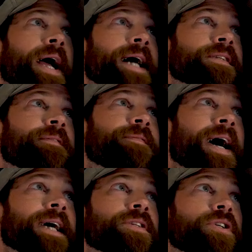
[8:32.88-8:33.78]
as a
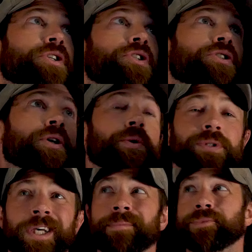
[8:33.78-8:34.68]
factor
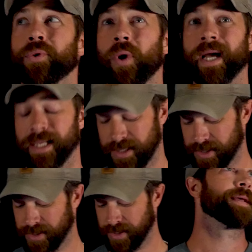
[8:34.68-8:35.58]
shows up twice.